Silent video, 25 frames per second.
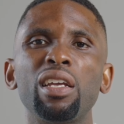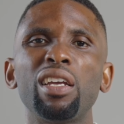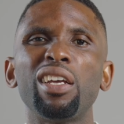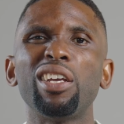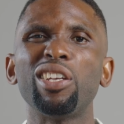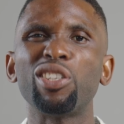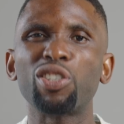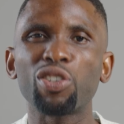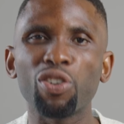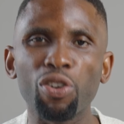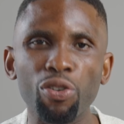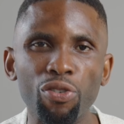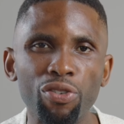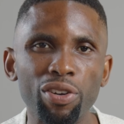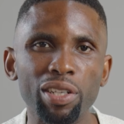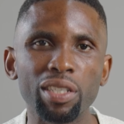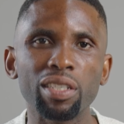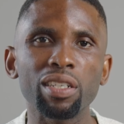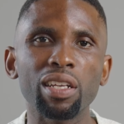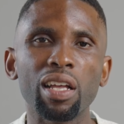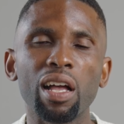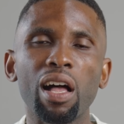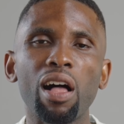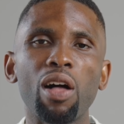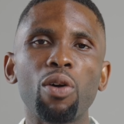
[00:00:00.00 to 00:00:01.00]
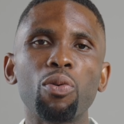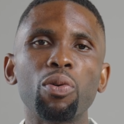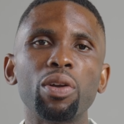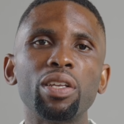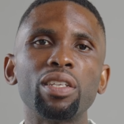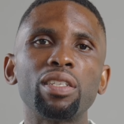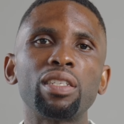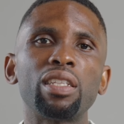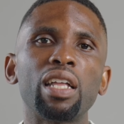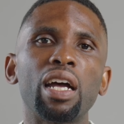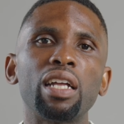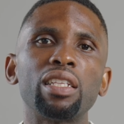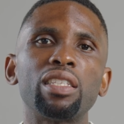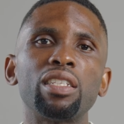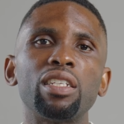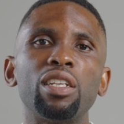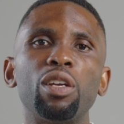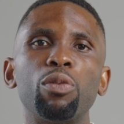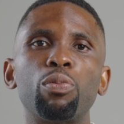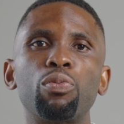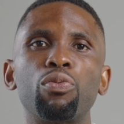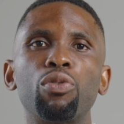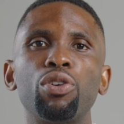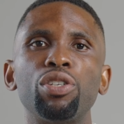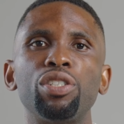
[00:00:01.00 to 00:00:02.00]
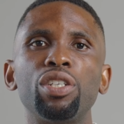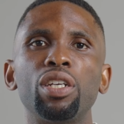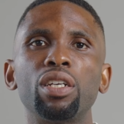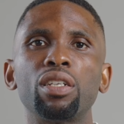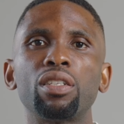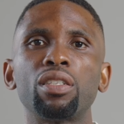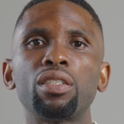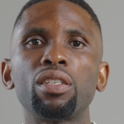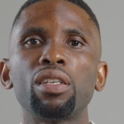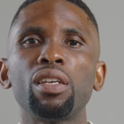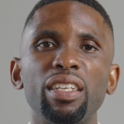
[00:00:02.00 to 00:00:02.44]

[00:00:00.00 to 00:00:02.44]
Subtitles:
is critical when starting a project.